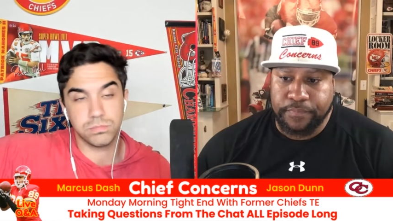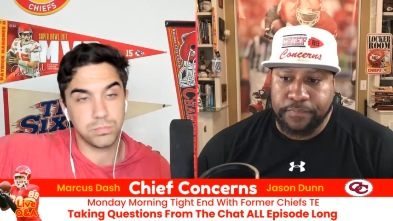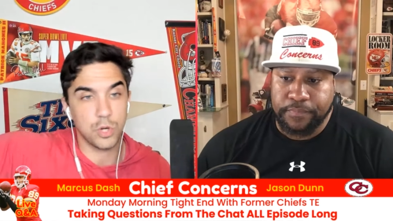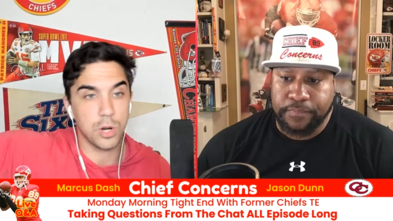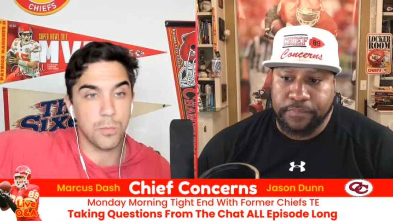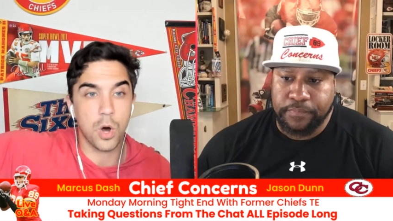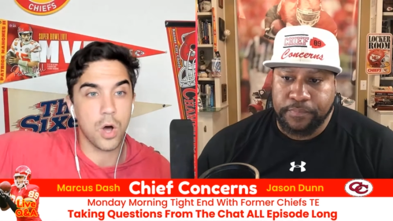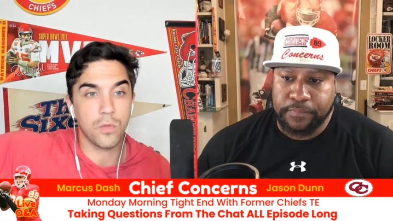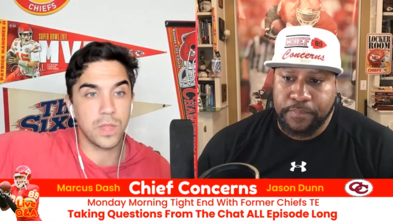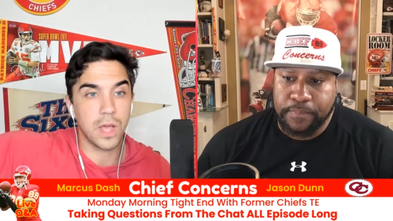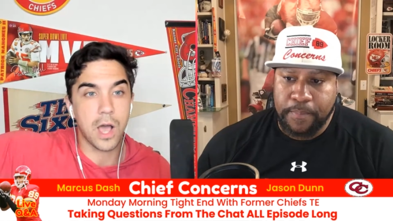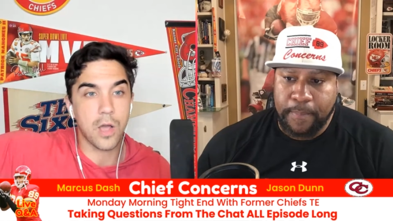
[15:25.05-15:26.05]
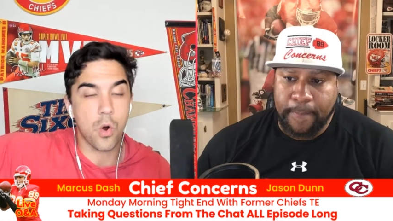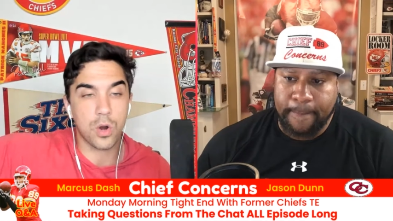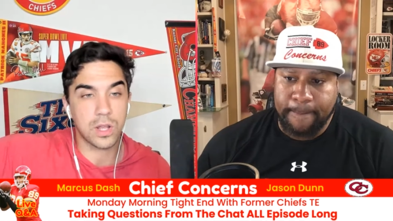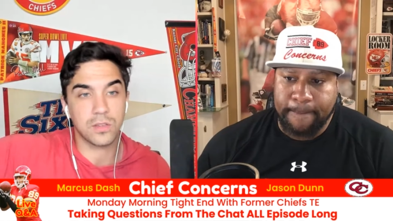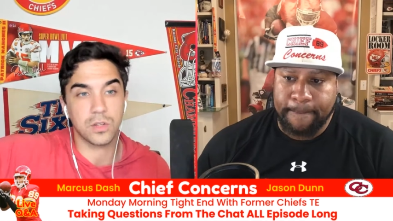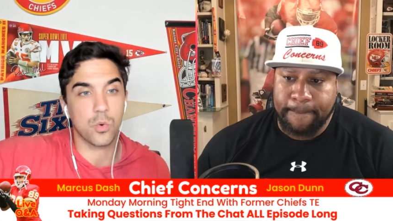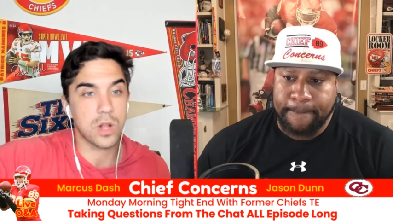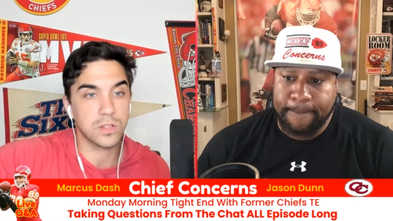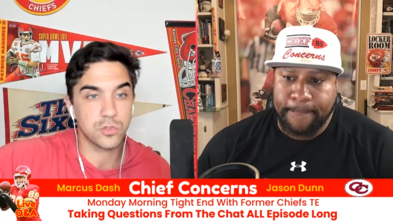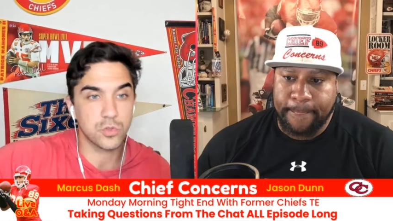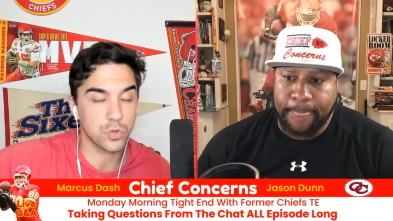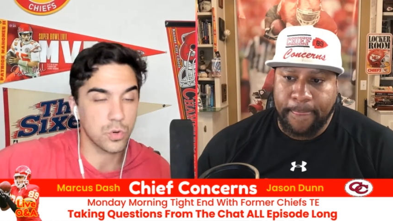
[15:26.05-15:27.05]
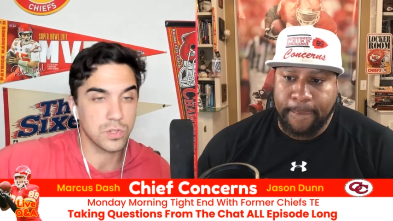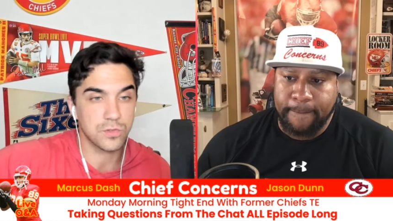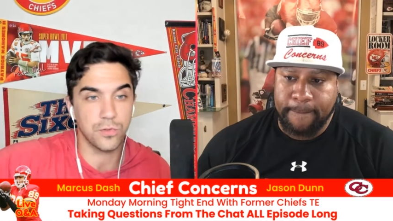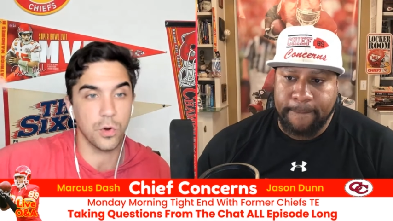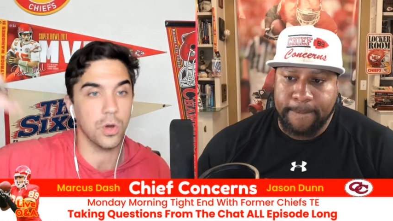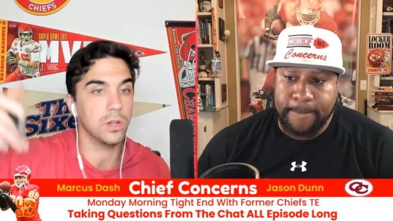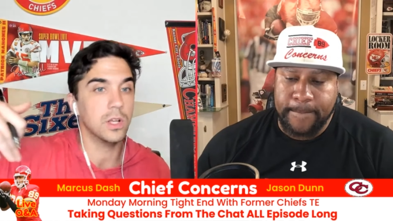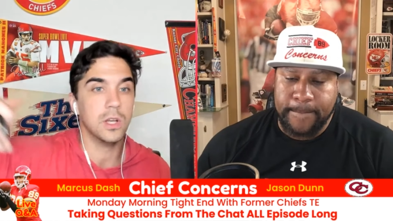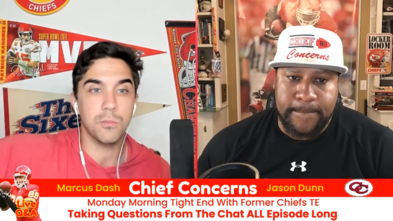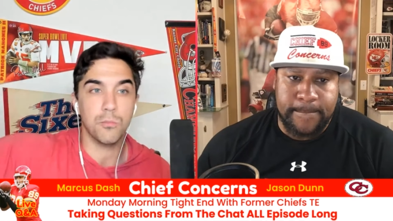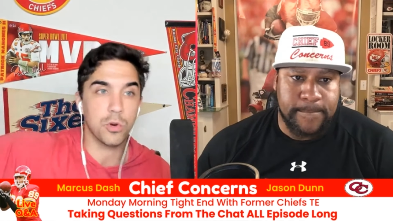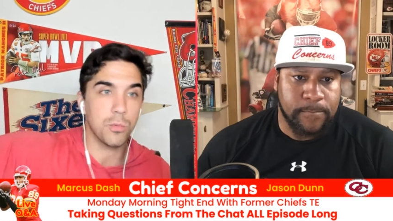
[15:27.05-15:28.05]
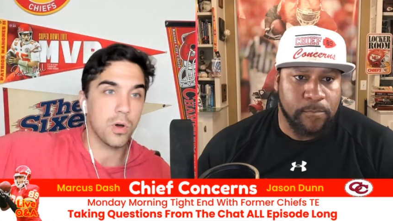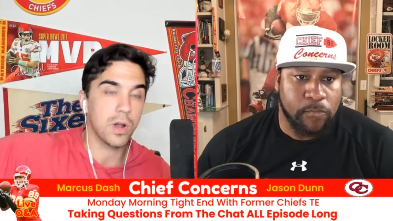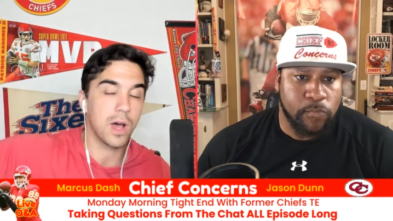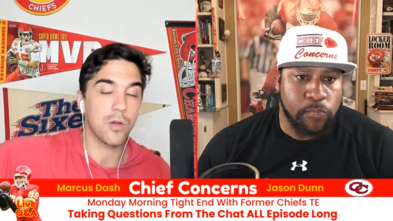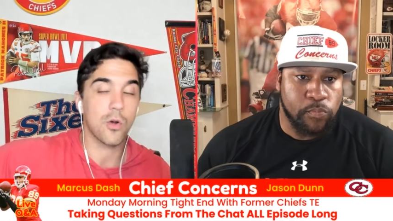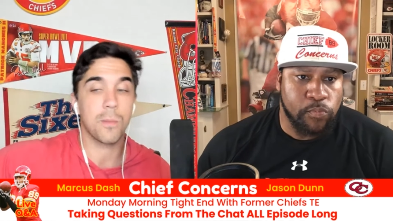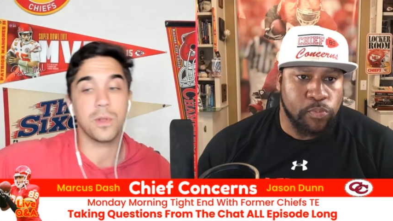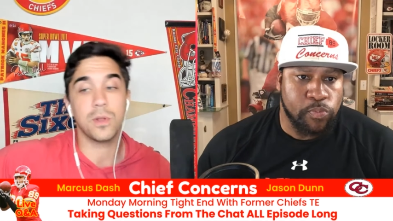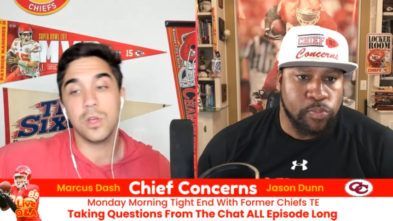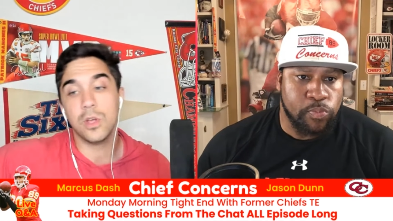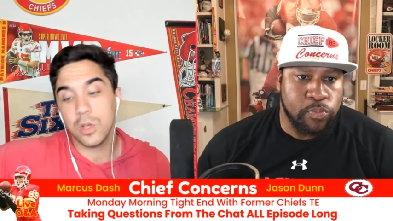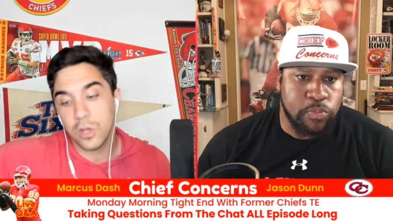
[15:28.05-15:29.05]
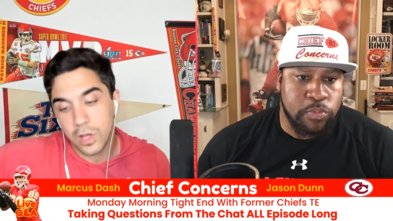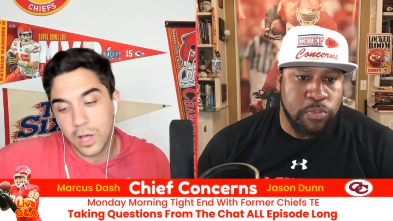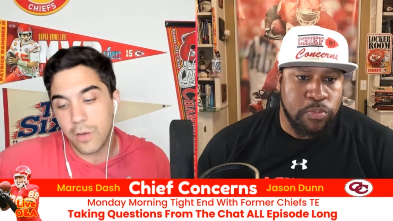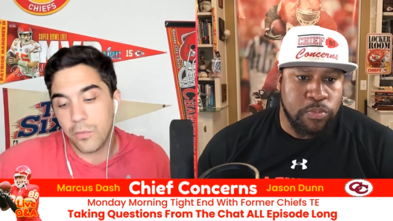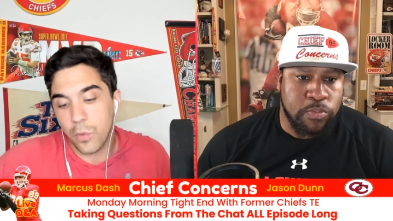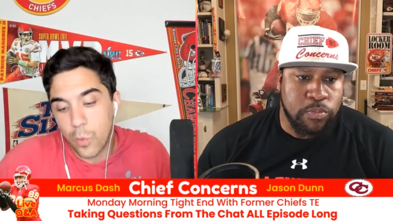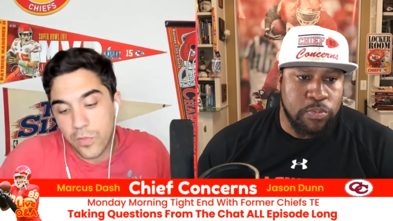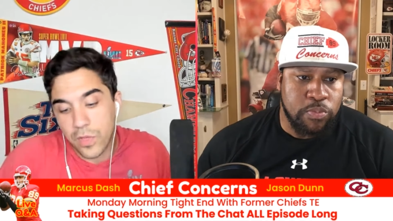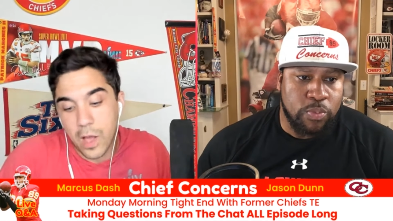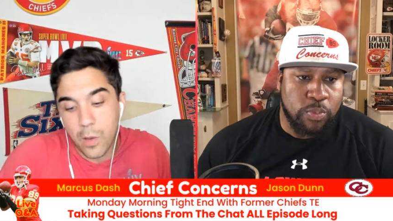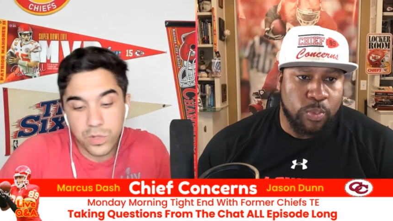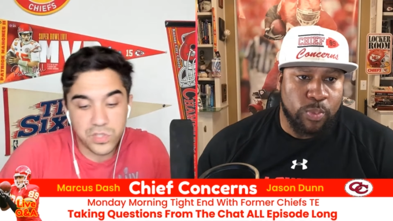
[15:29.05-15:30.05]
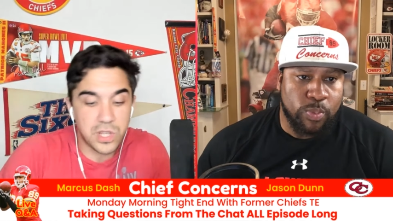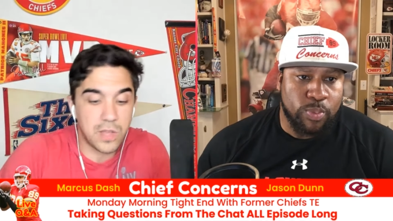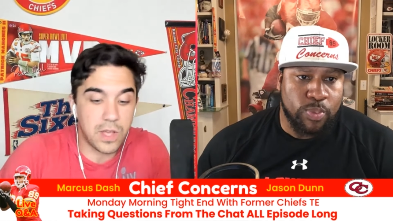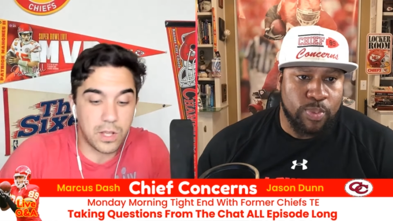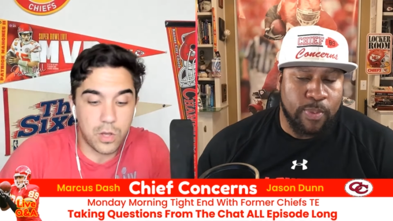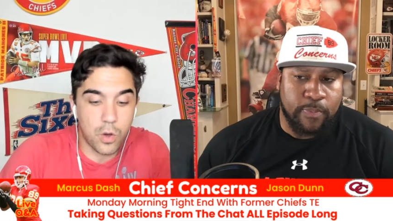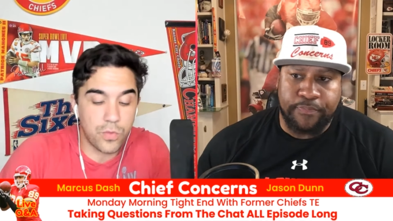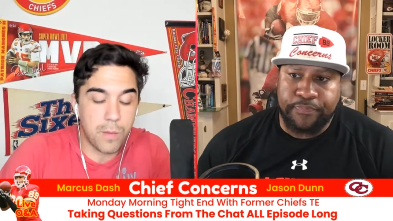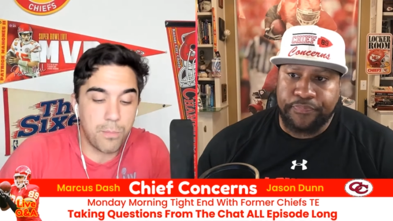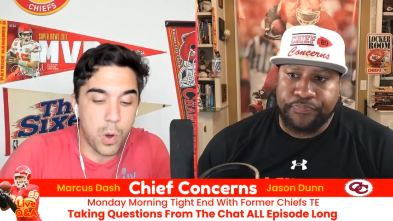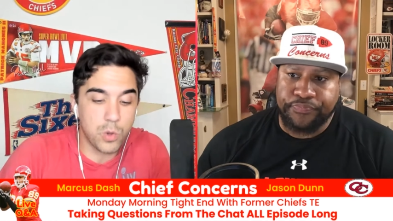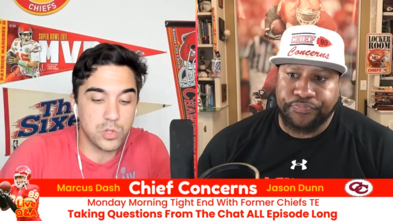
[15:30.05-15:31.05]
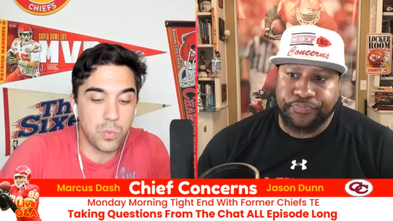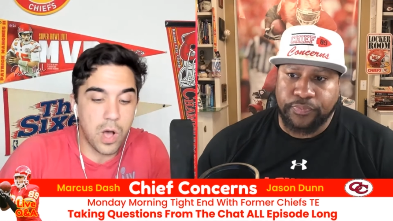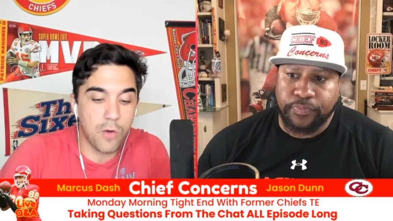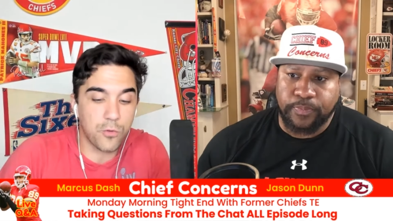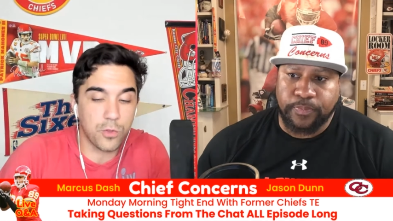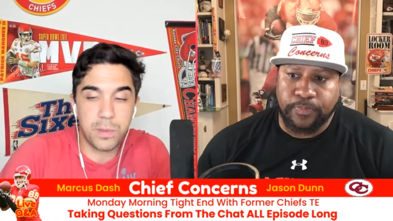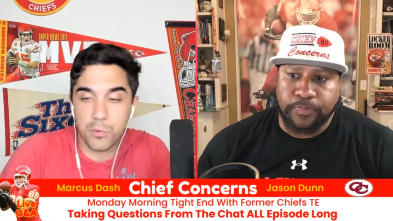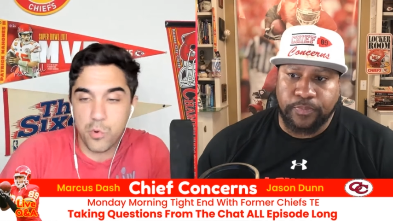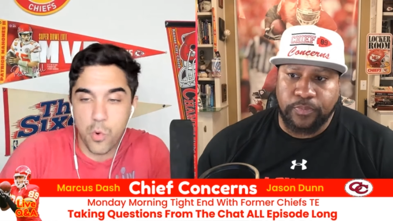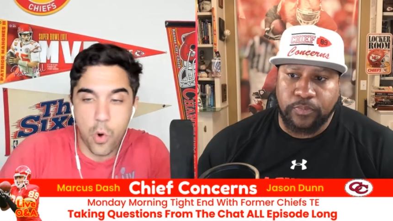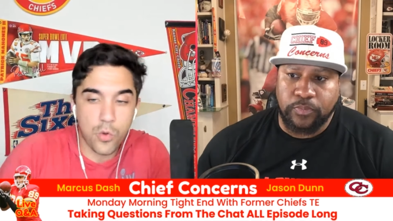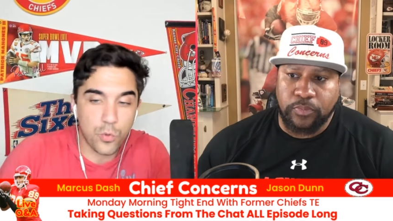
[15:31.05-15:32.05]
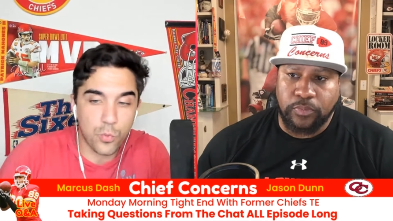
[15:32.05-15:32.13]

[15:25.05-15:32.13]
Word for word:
Speaker 1: put him on the IR, get the corrective surgery on his foot, put him on IR. I mean, the one thing I will say that go, that bodes well for the people who are in